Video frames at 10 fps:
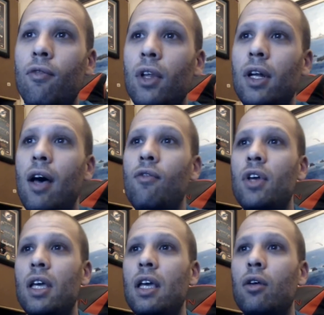
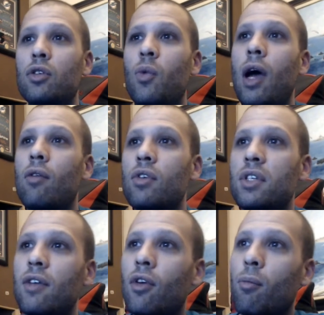Philadelphia Eagles wide
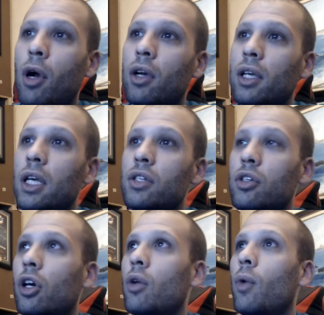receiver Marquise
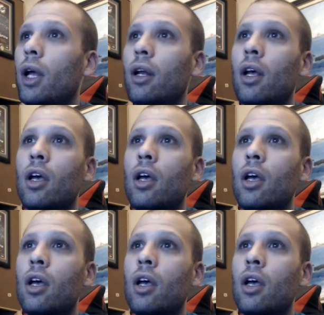Goodwin.